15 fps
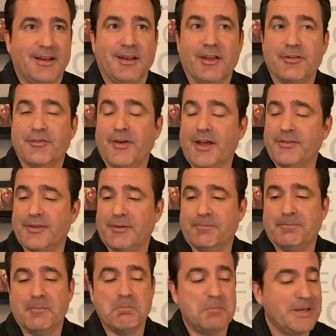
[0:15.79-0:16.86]
Let's face it,
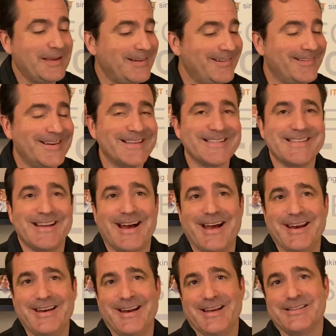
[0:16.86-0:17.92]
bigger is
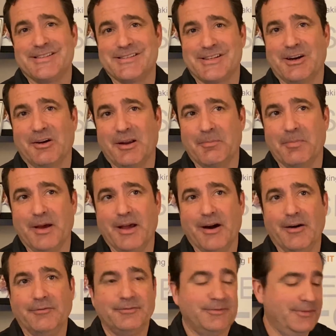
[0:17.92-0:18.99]
not necessarily
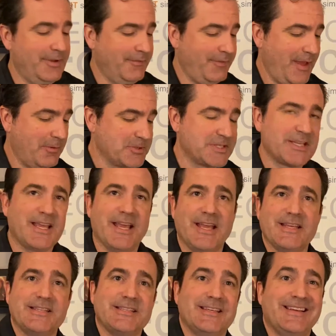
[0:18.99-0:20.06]
better. If that was the
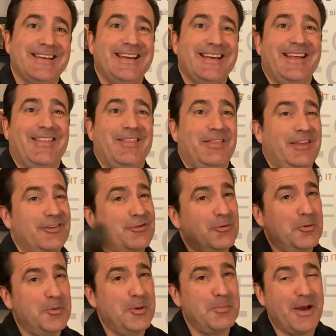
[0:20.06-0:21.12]
case, this
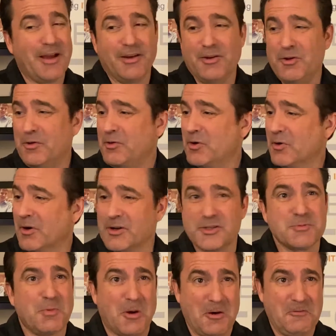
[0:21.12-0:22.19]
would be my new current
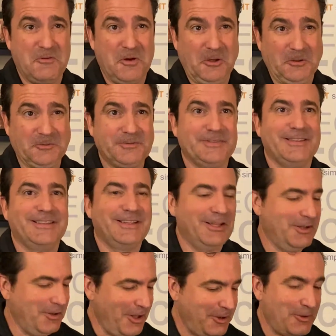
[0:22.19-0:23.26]
smartphone.
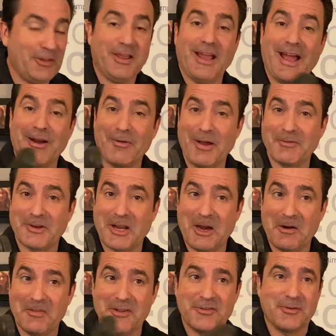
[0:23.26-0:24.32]
Luckily, I don't have to
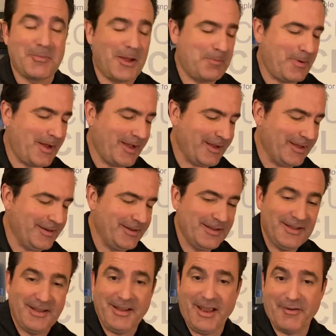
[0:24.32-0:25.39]
carry this in my pocket
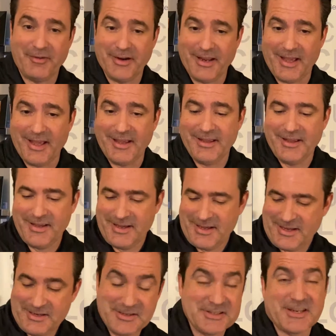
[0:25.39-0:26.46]
every day
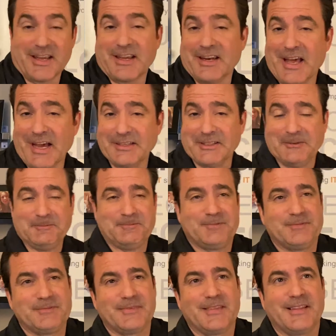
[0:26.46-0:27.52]
to stay connected.
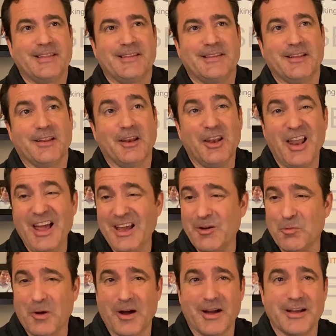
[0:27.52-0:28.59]

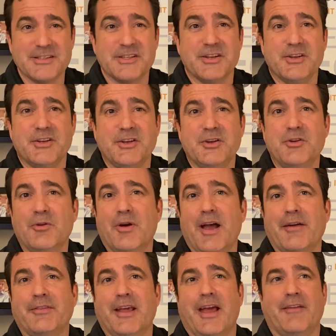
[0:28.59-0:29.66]
Likewise, you don't
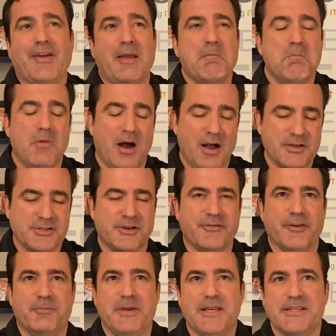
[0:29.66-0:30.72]
have to have a monster
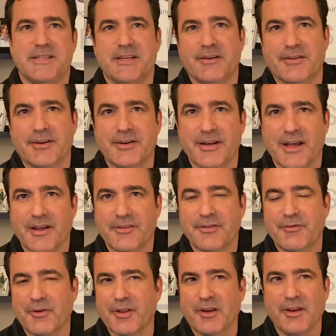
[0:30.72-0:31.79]
of a PC on your desk
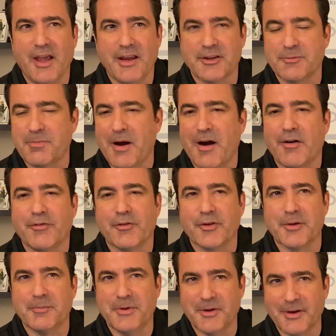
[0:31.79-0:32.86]
for the latest powerful
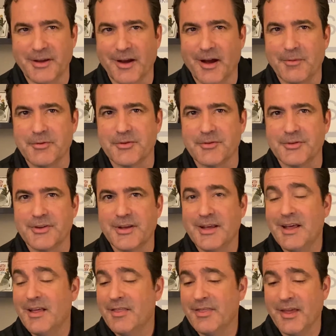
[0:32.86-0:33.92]
computing options,
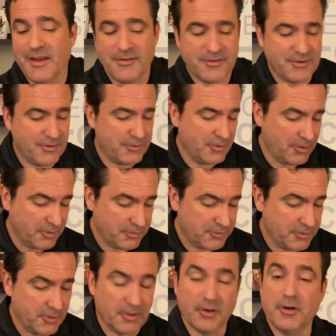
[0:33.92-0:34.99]
thanks to
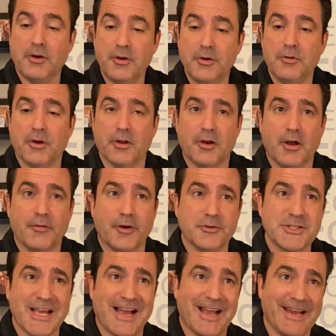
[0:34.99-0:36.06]
the new Lenovo
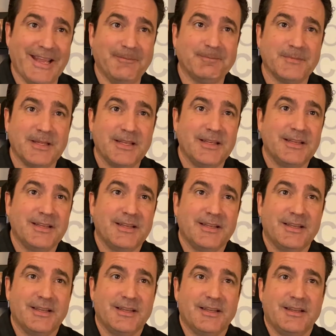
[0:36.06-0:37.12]
Tiny.
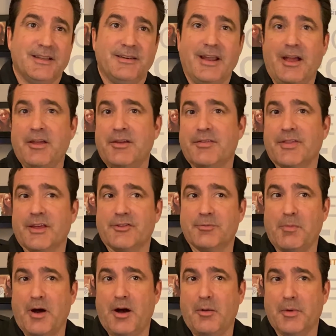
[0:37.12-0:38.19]
Now you can think
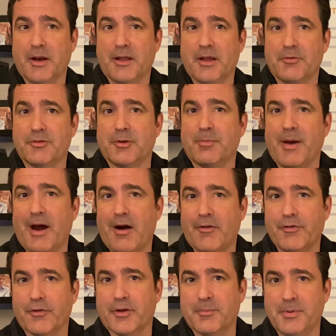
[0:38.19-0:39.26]
small when it comes to
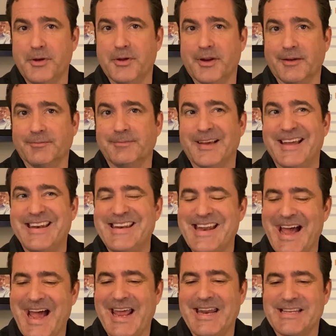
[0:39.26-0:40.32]
powerful computing, at
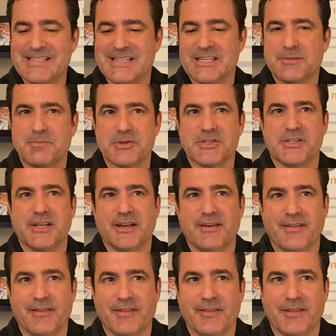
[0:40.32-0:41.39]
96%
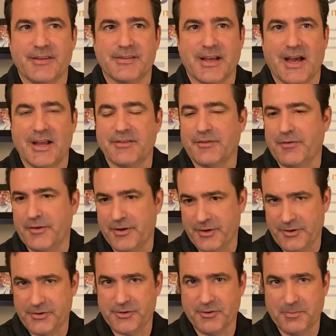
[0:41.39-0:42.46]
the size of a
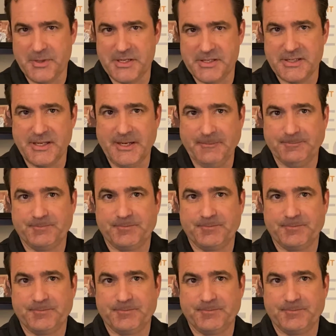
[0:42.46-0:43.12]
traditional PC.